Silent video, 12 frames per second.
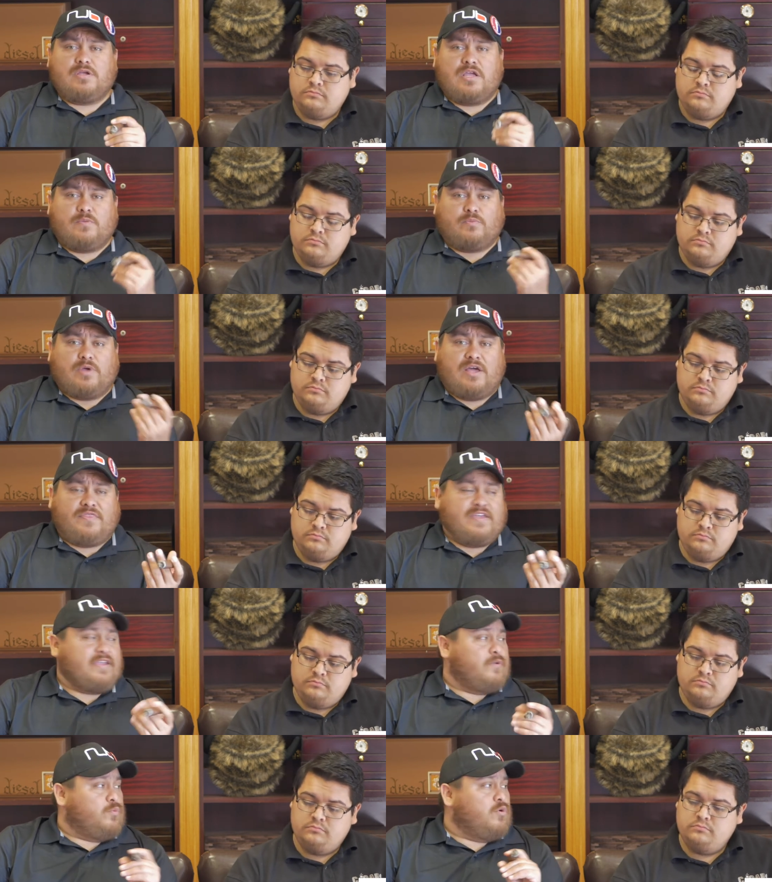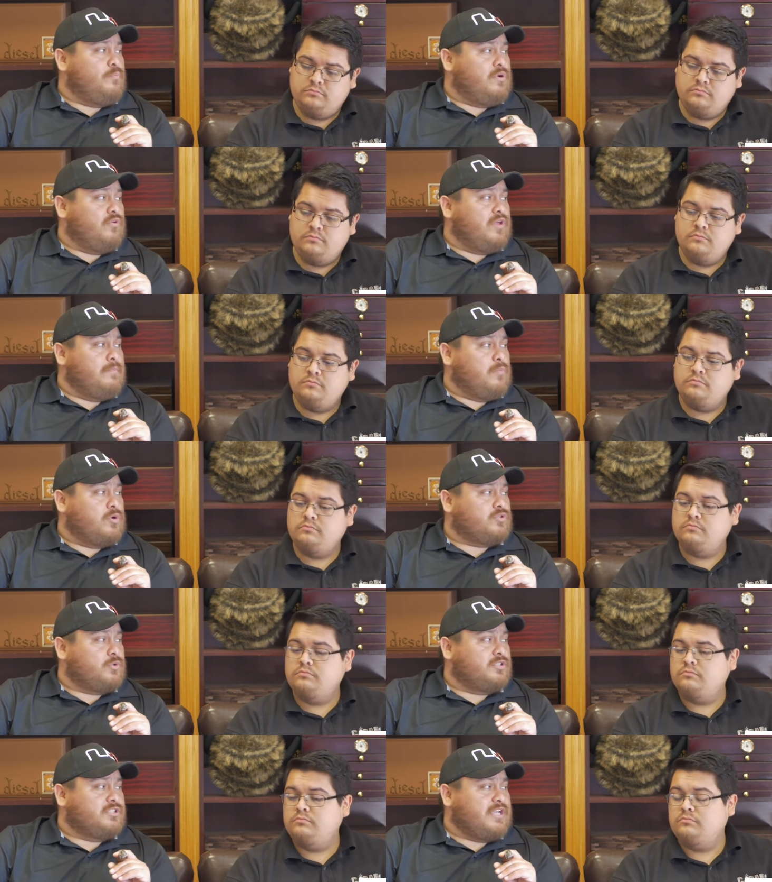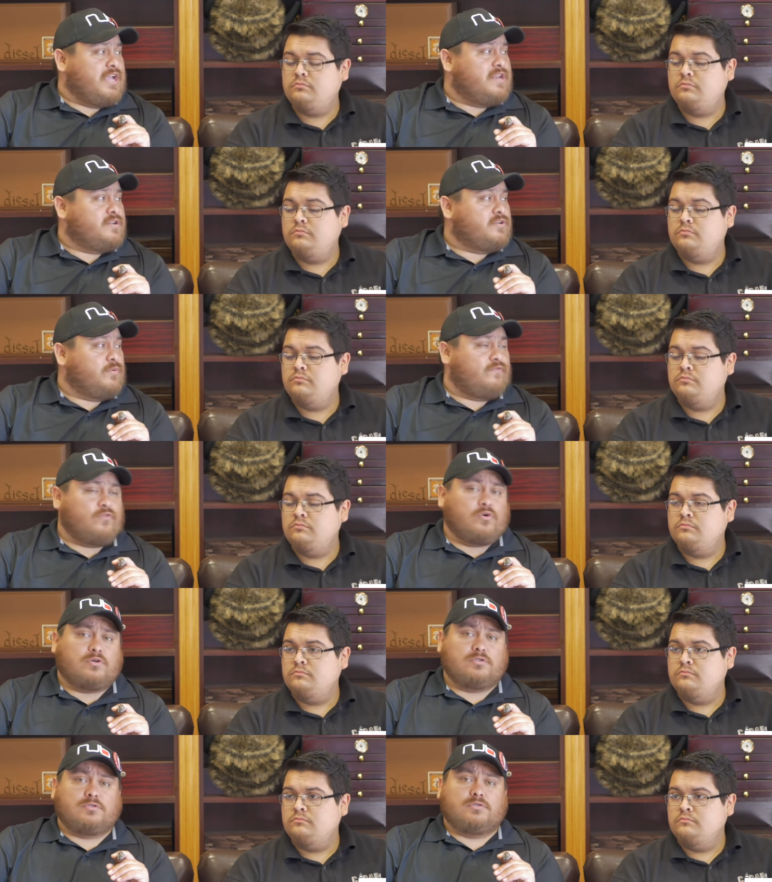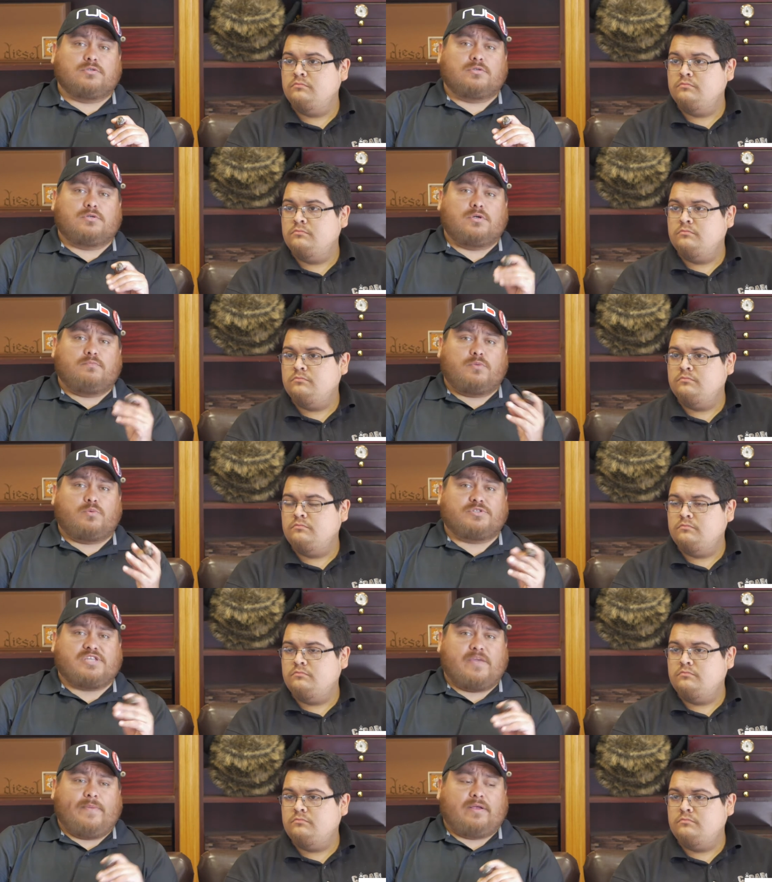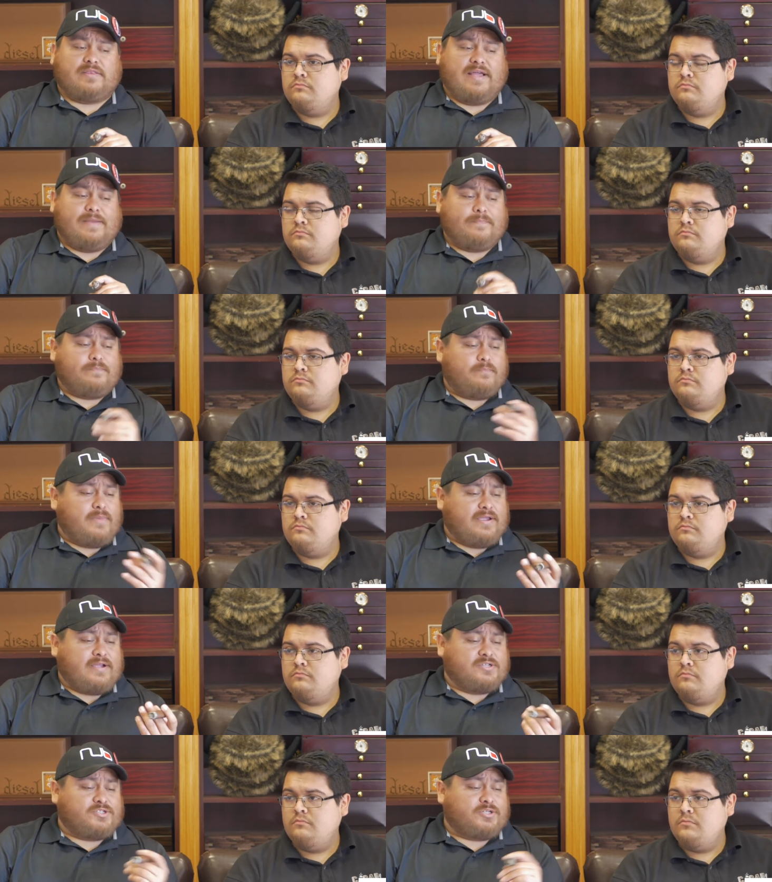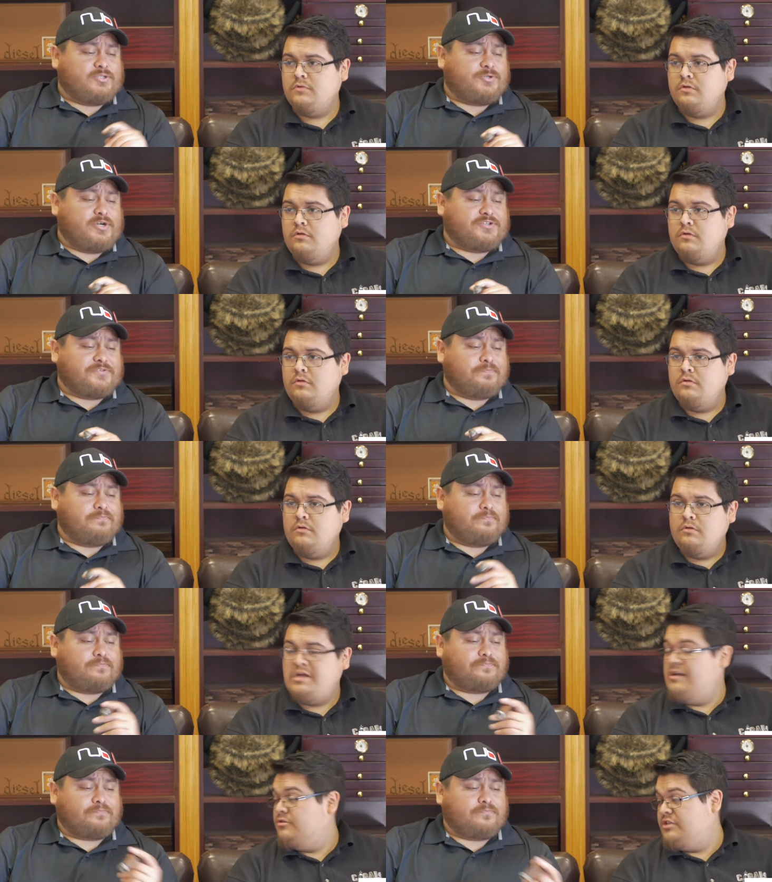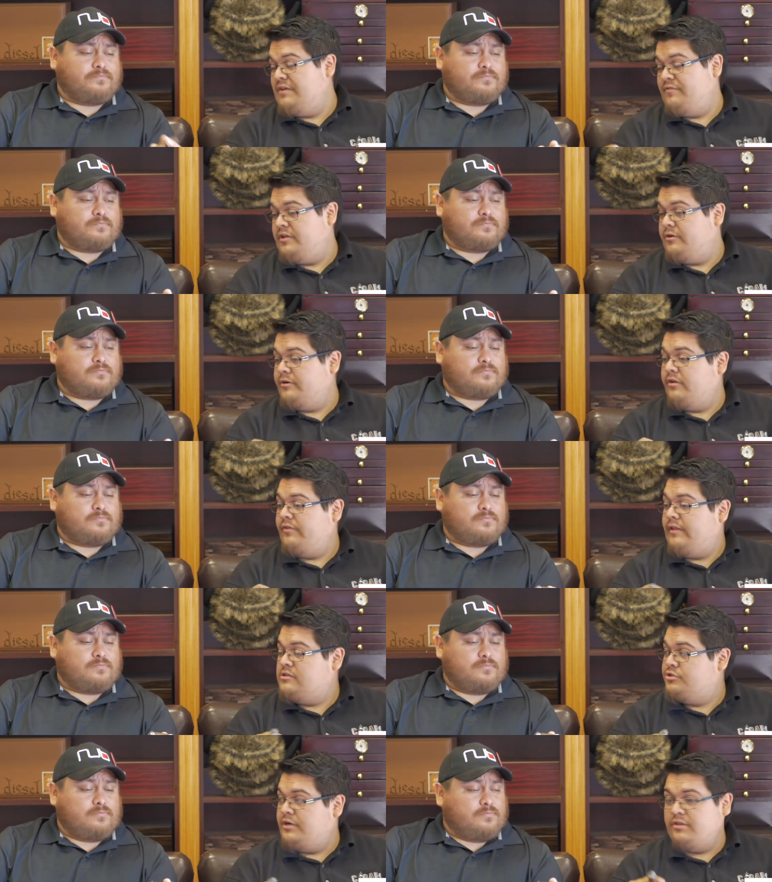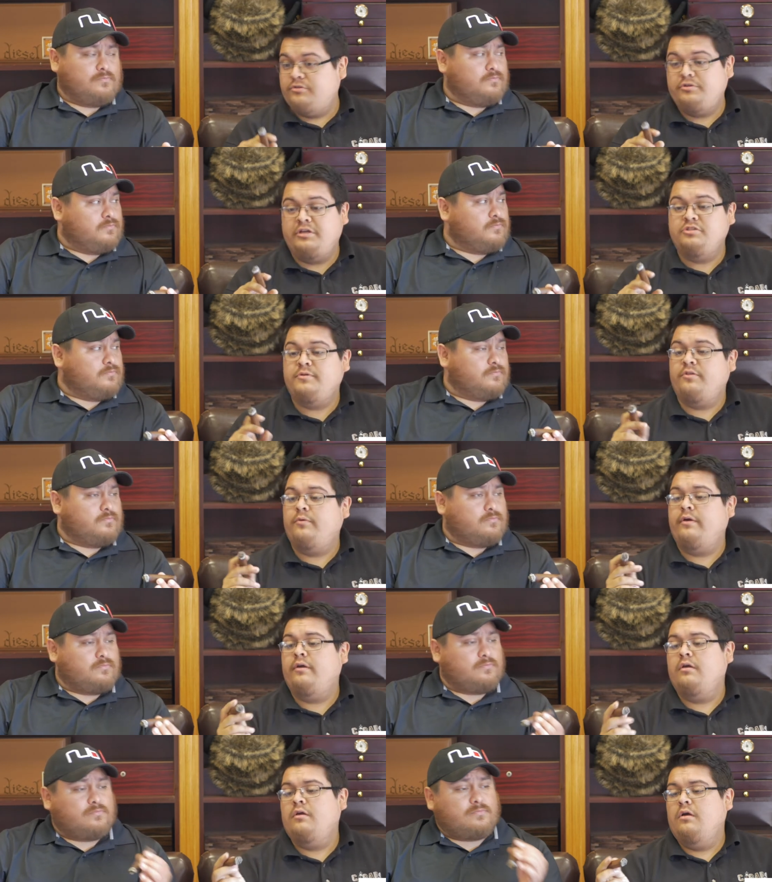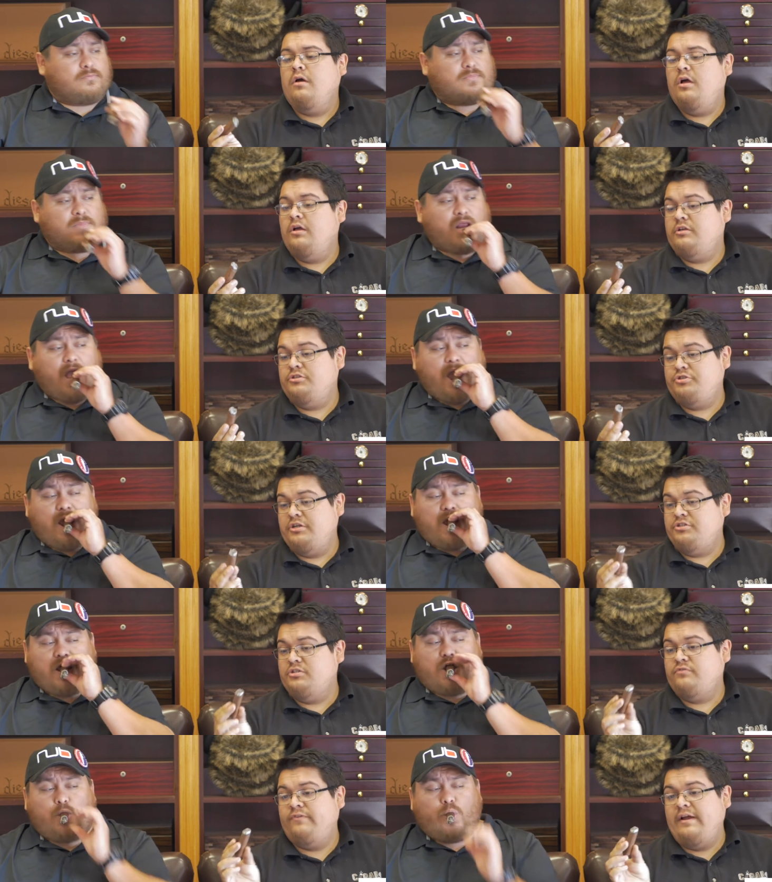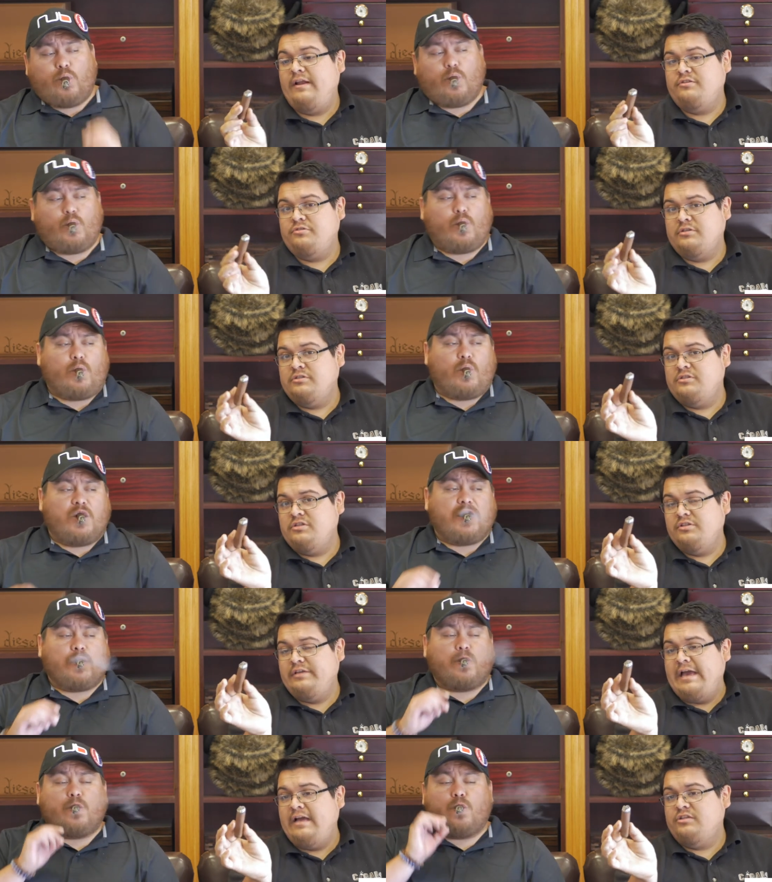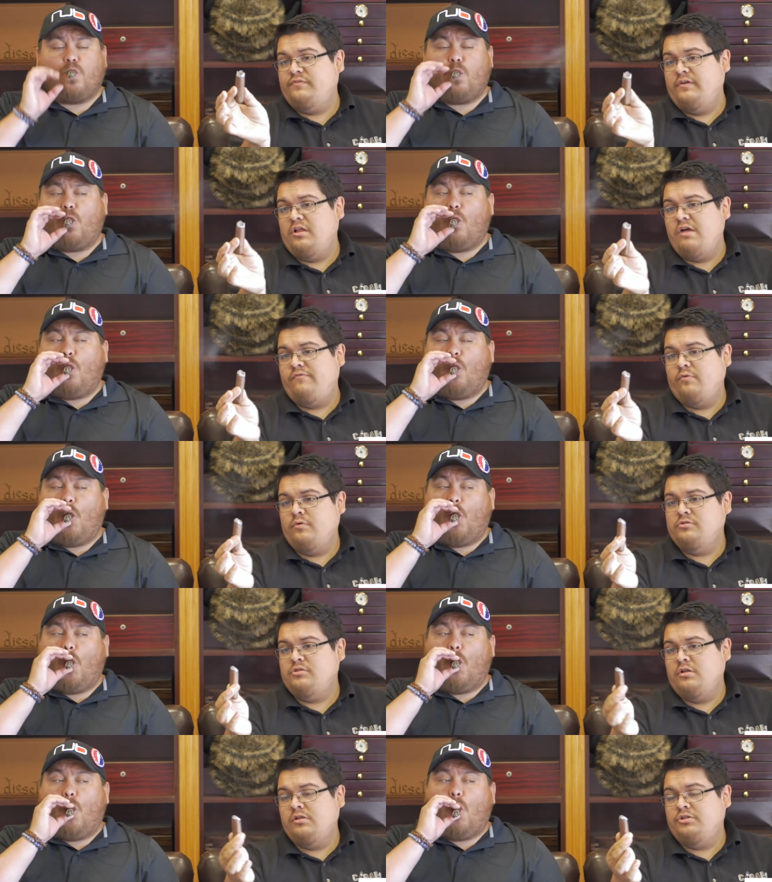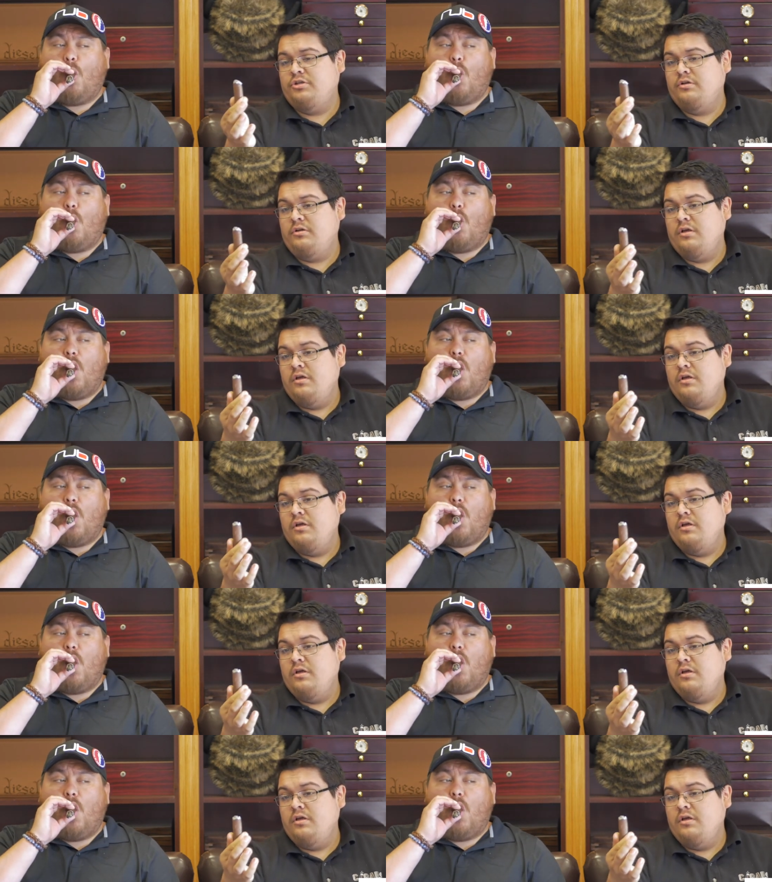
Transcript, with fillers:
Speaker 1: And I think it will build up more towards the end to a full. But we'll see about that. Mike, how's your construction?
Speaker 2: I definitely agree on that strength change, by the way. Uh, construction is fine. As you can see, the ash fell off in one solid chunk.